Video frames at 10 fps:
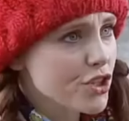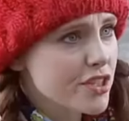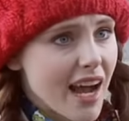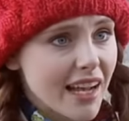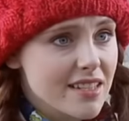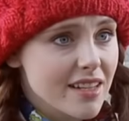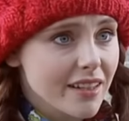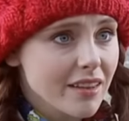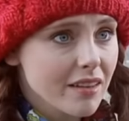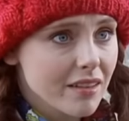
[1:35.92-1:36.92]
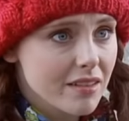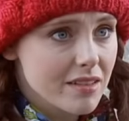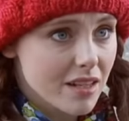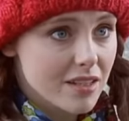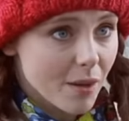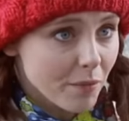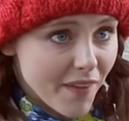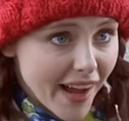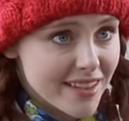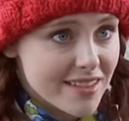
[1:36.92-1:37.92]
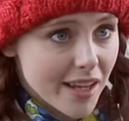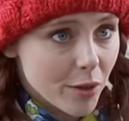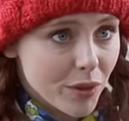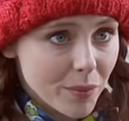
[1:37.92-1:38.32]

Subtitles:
just asking. Some vans sell